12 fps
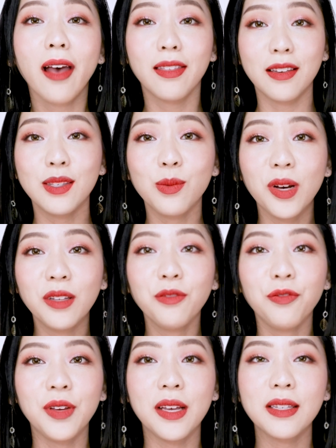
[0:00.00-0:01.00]
This
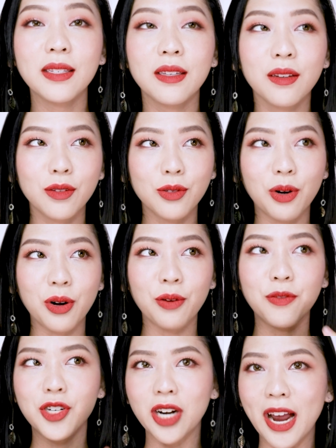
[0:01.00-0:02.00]
one feels sort
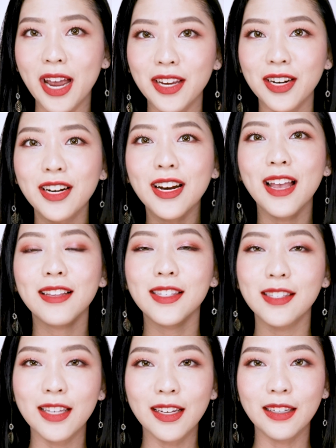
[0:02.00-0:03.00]
of drier and
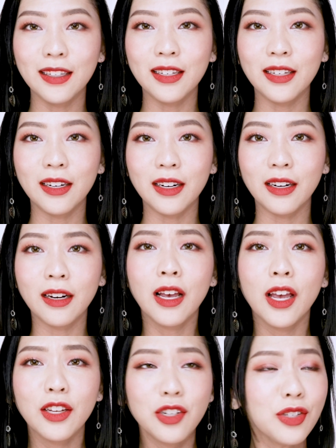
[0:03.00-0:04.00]
stickier,
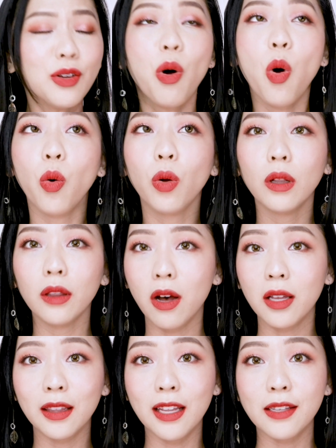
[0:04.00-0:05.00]
just a whole
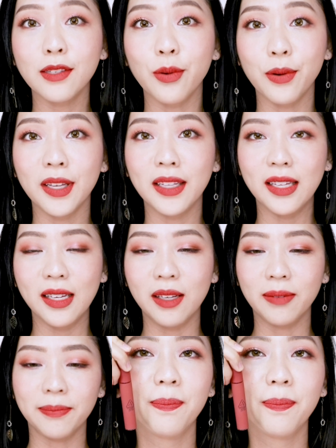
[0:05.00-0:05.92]
lot less oily.